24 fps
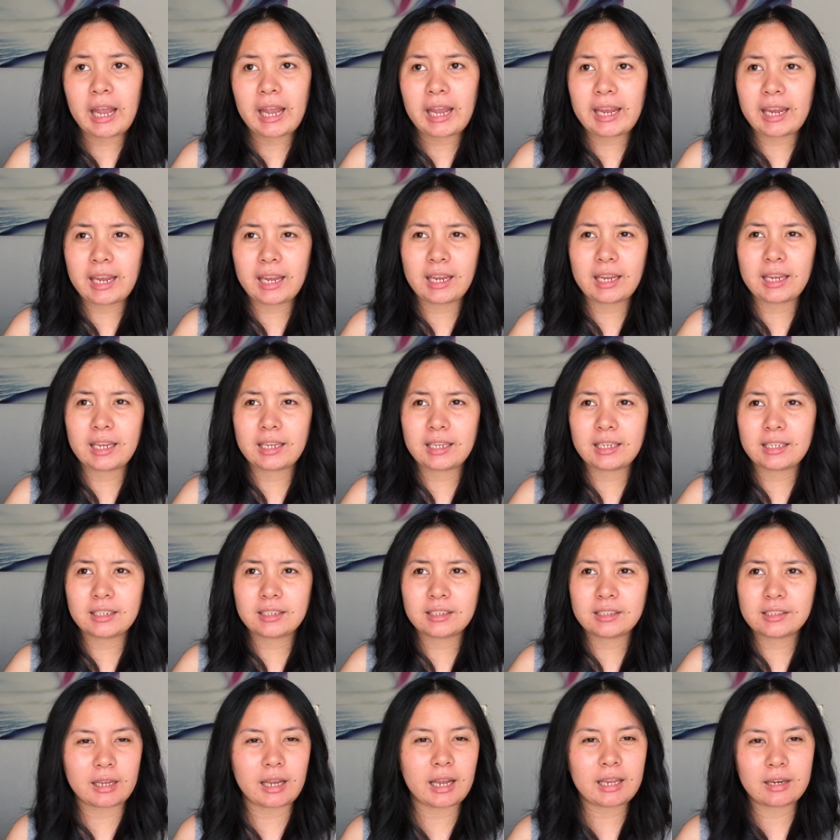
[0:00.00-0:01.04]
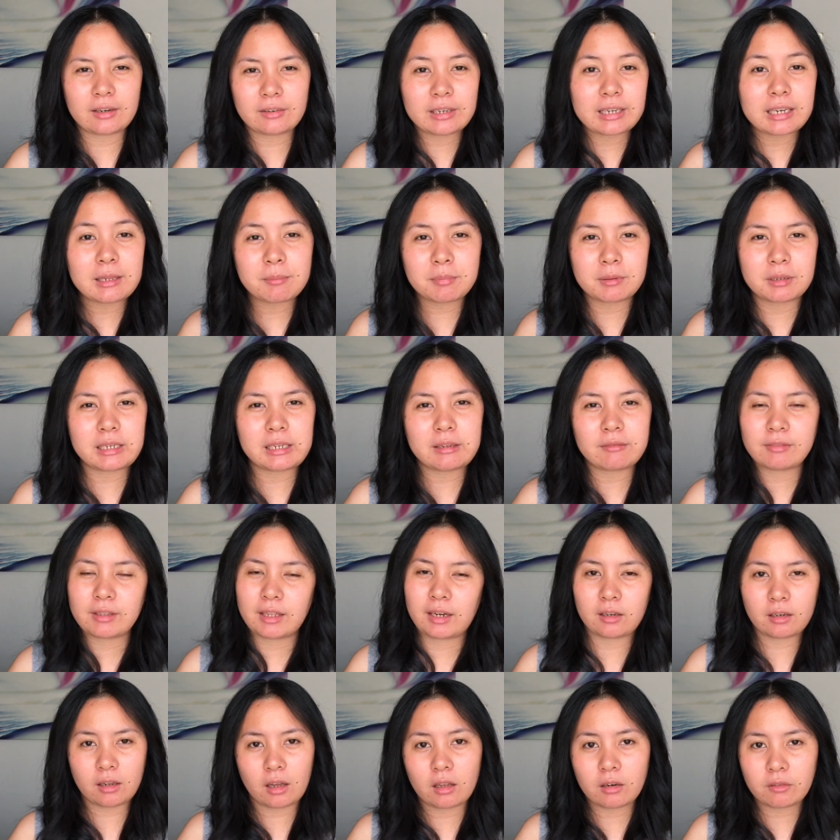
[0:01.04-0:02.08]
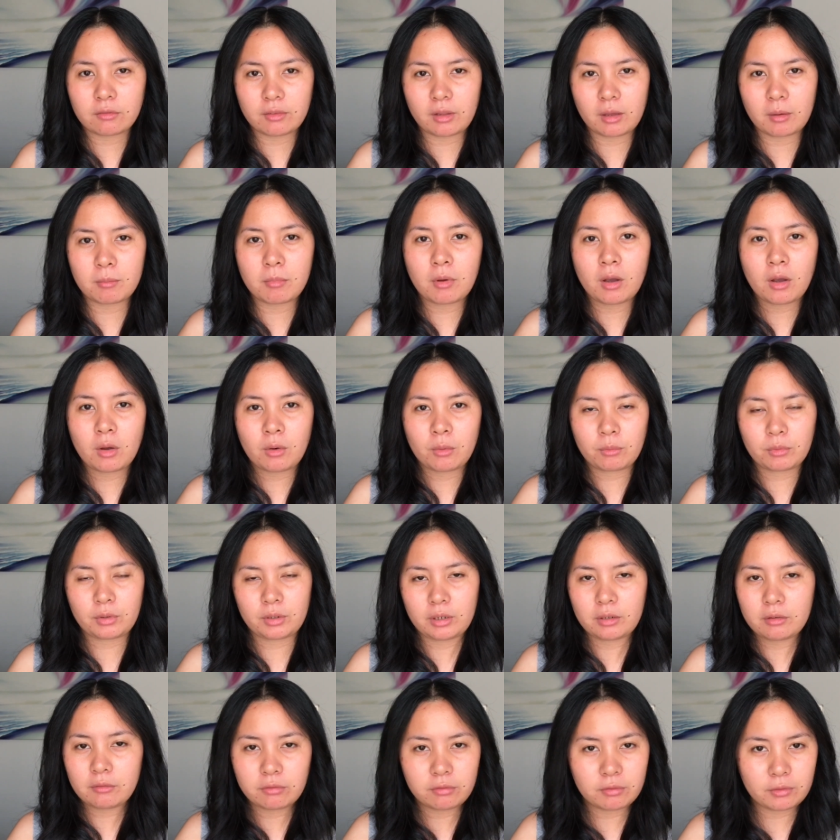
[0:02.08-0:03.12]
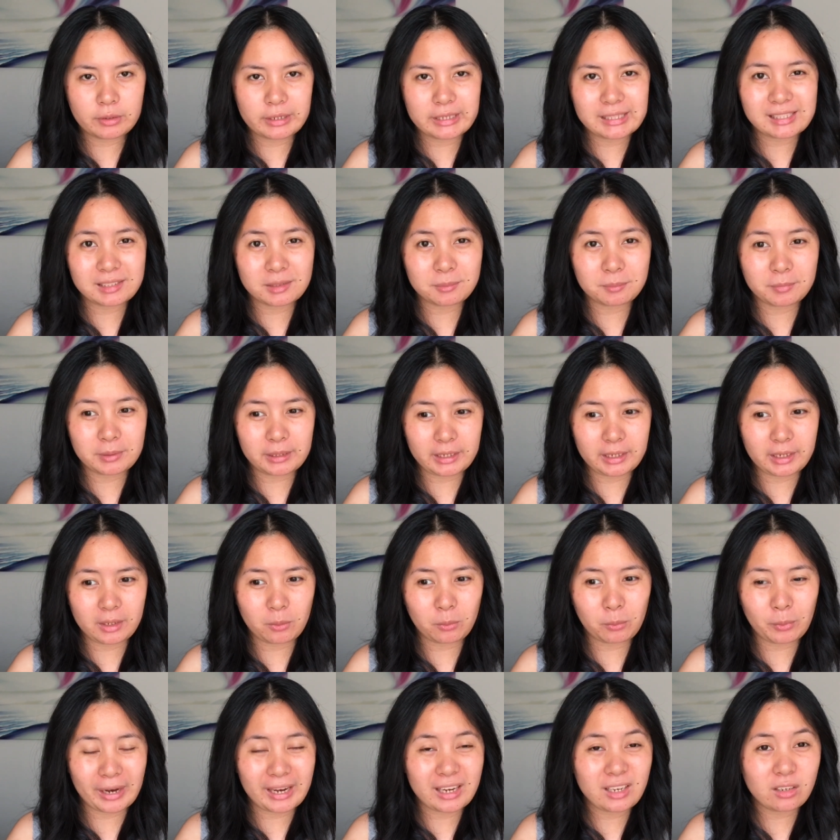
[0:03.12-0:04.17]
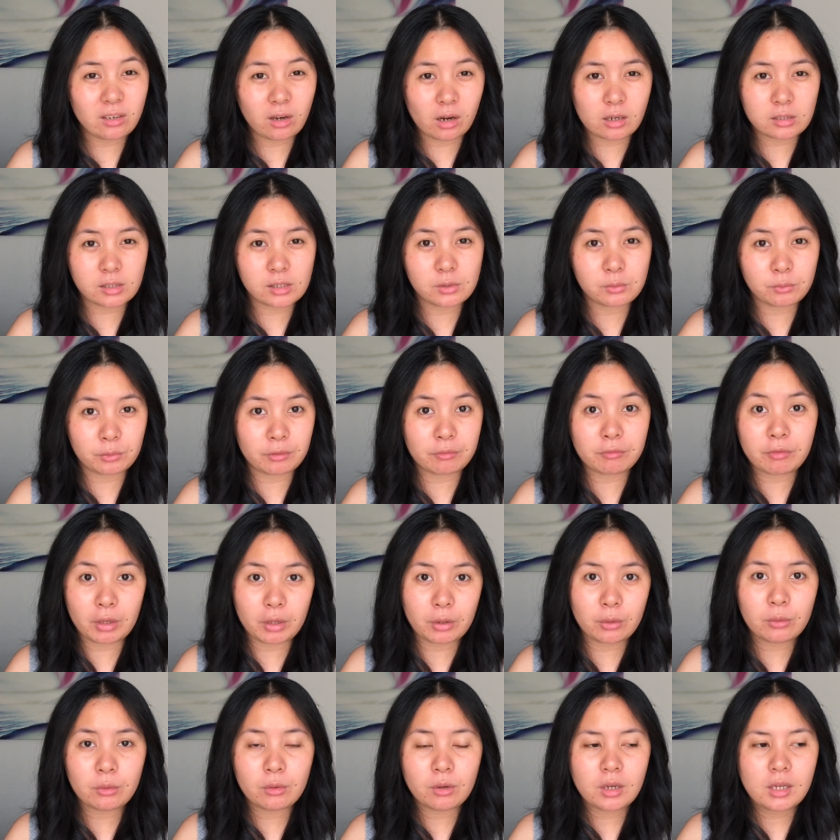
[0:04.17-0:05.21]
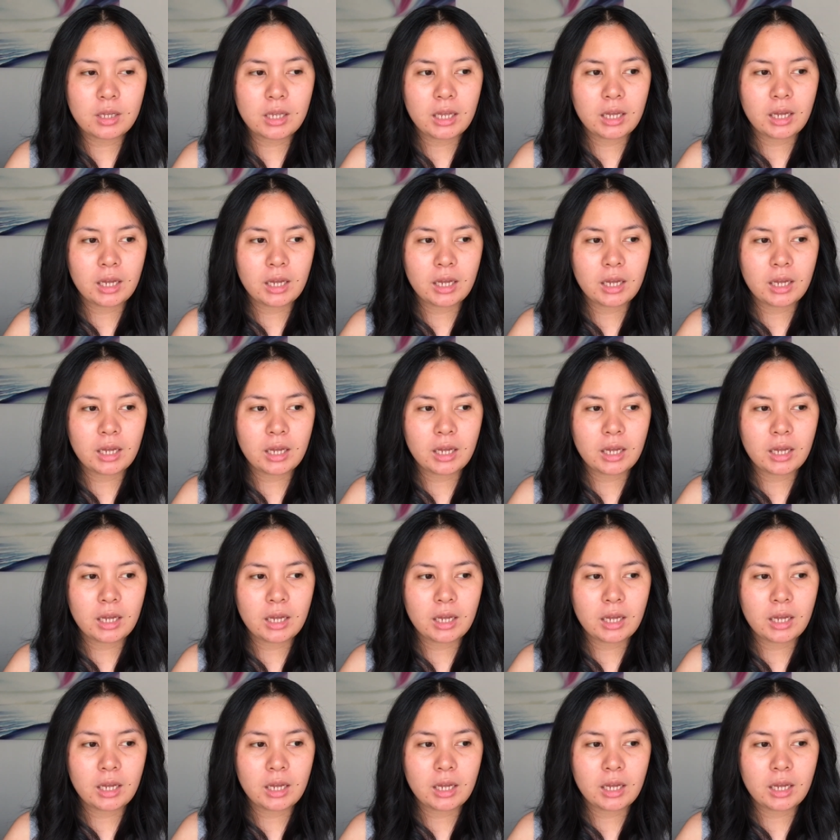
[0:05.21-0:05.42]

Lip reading: and I really believe that a lot of them were influenced by Wayne Goss's review.